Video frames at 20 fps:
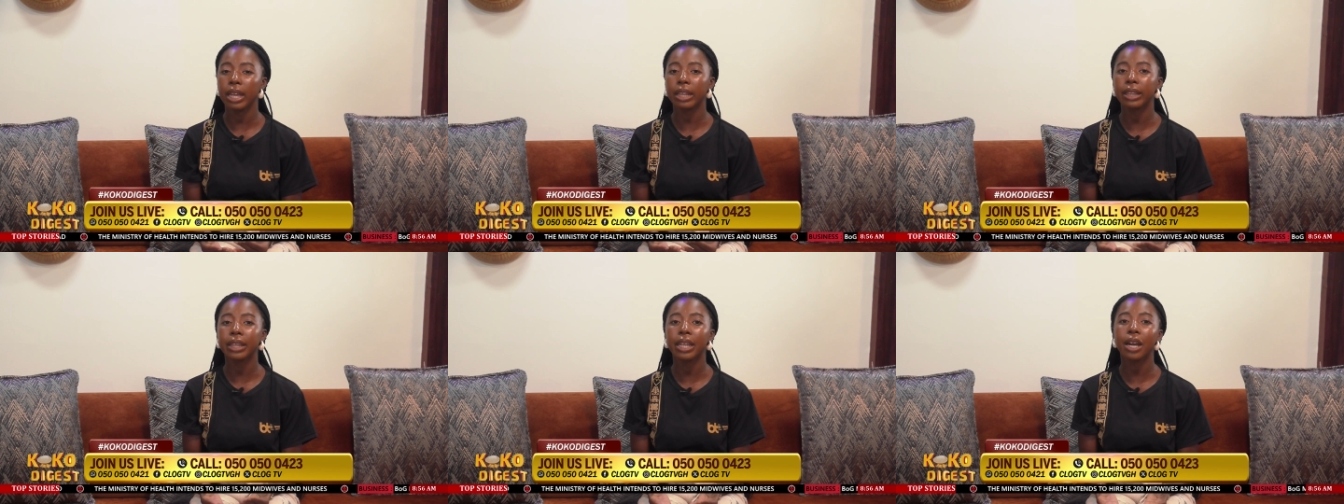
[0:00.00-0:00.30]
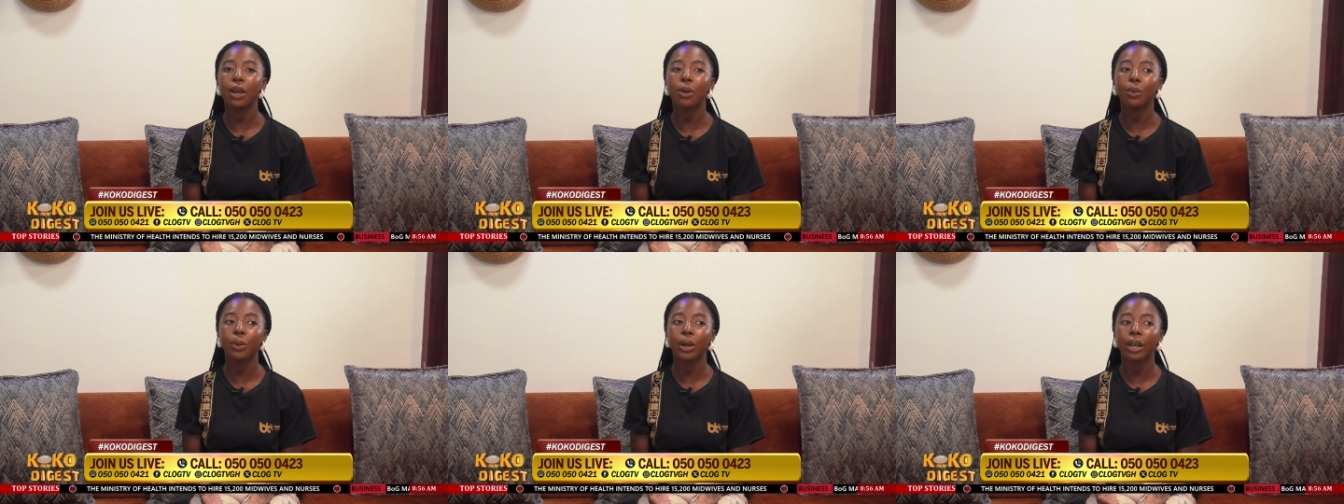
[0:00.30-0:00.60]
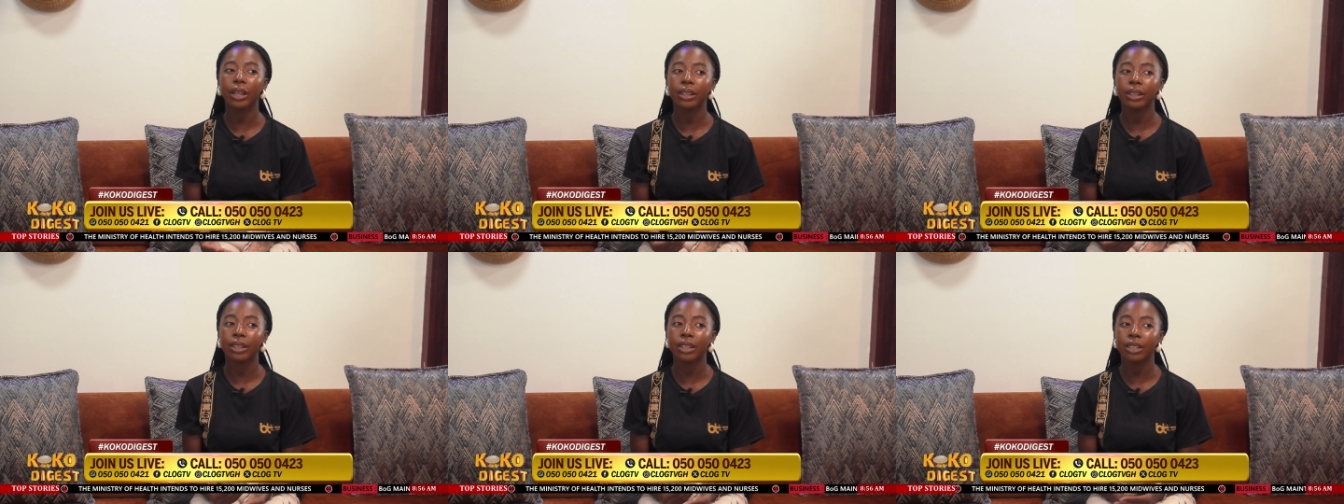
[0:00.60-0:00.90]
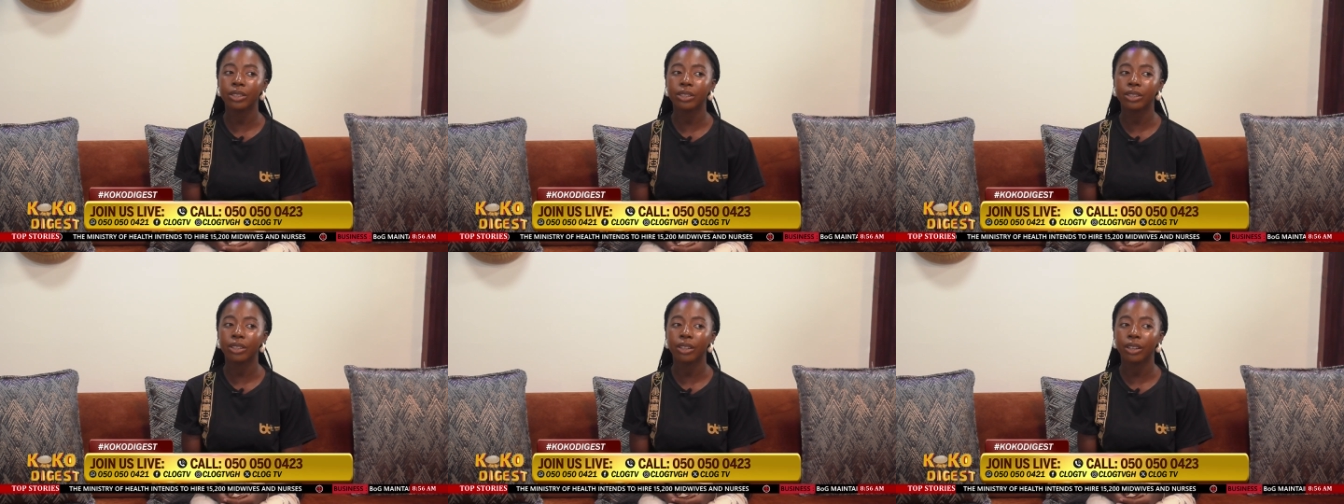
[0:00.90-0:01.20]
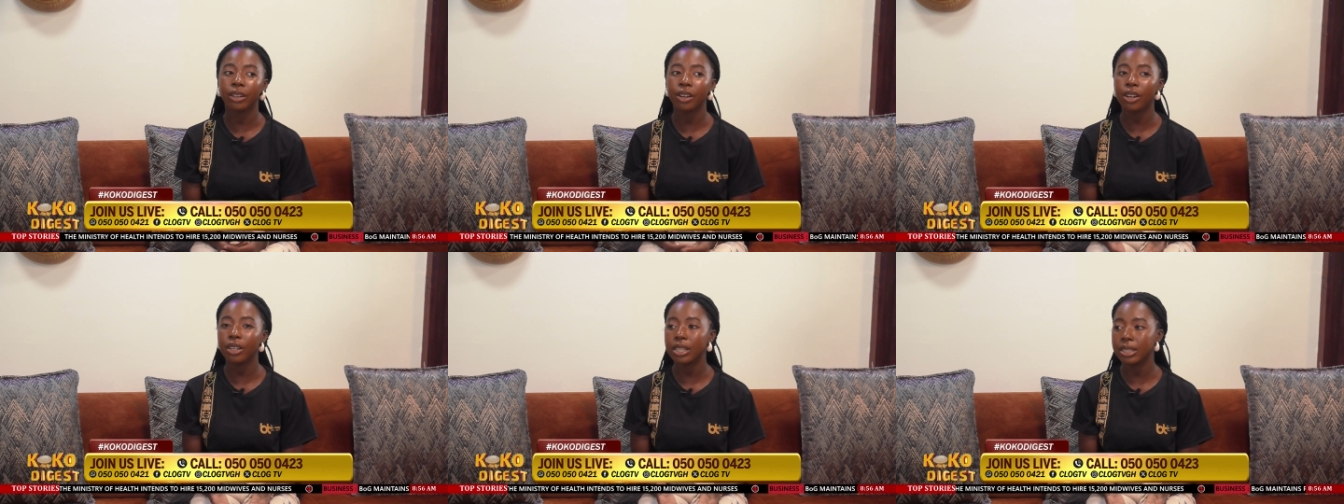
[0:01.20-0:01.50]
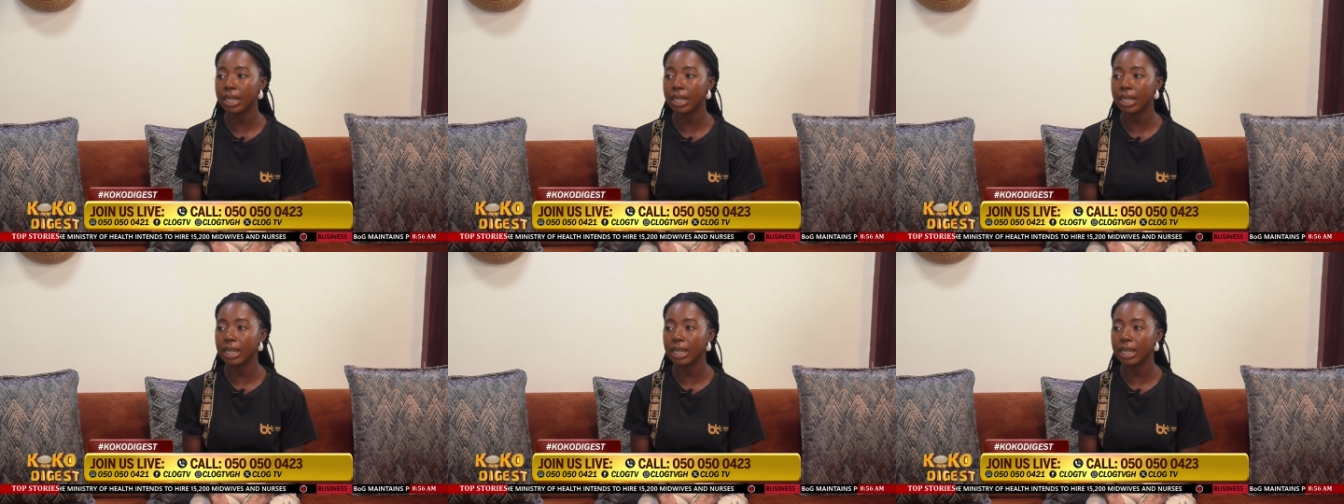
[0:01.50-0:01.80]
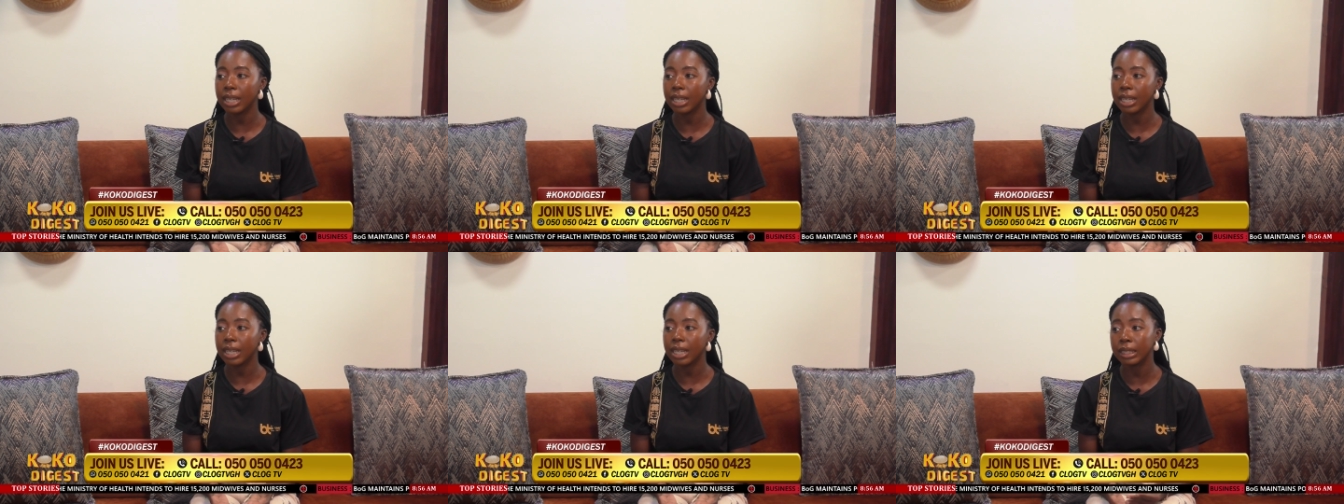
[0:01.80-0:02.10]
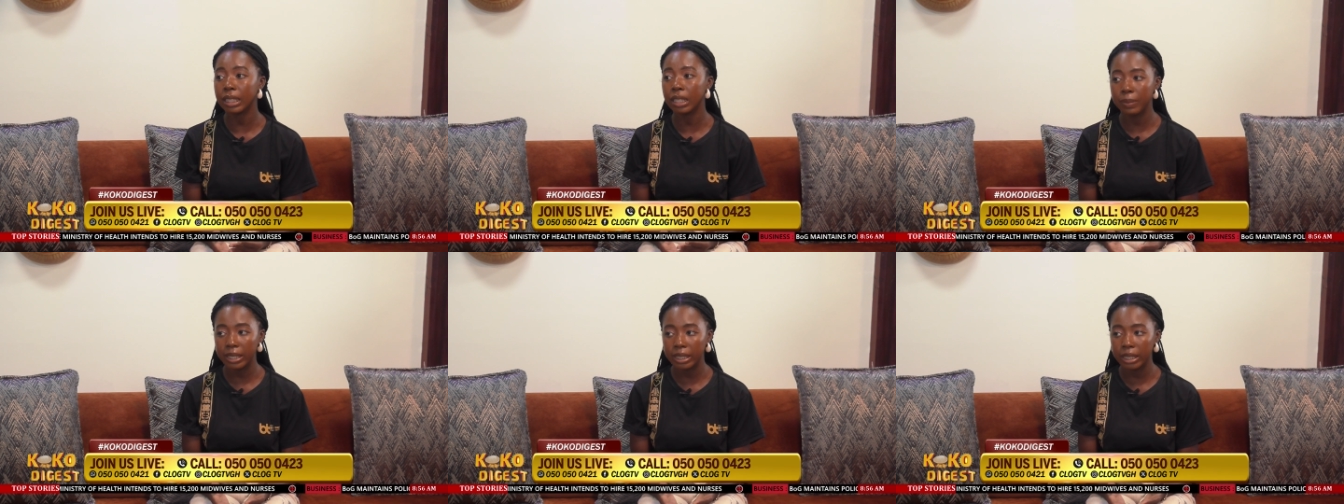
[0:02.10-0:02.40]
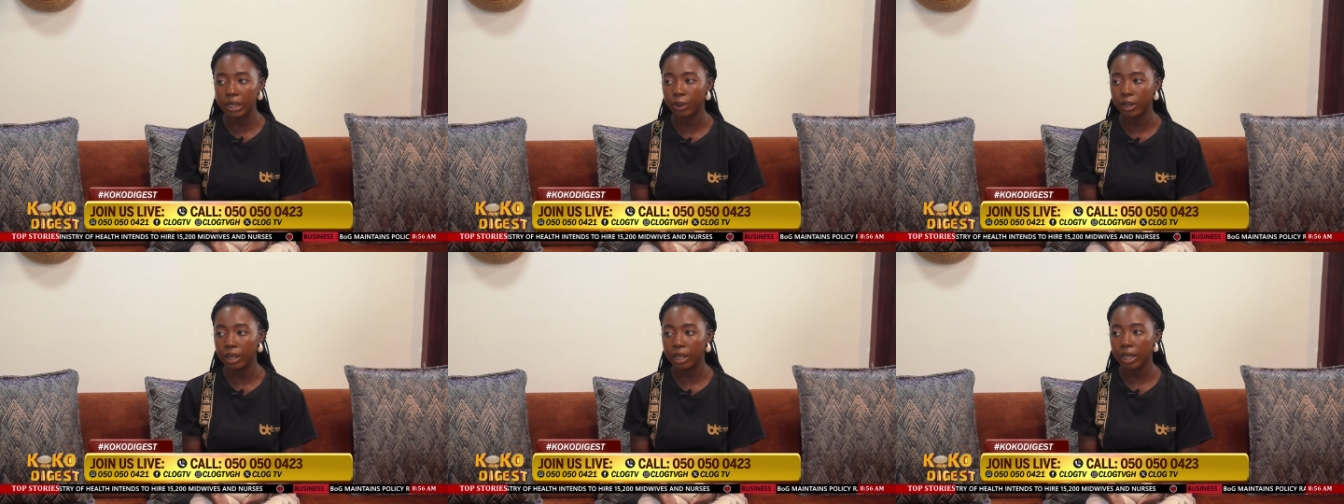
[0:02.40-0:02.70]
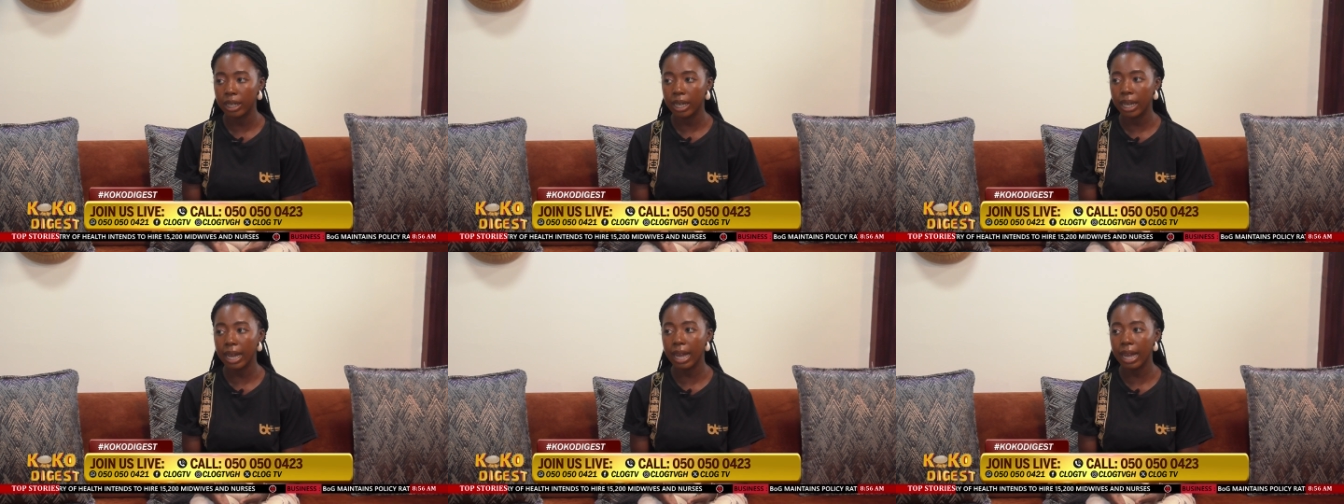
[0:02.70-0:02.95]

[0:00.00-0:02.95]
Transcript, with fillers: And that one, the, the girl is at liberty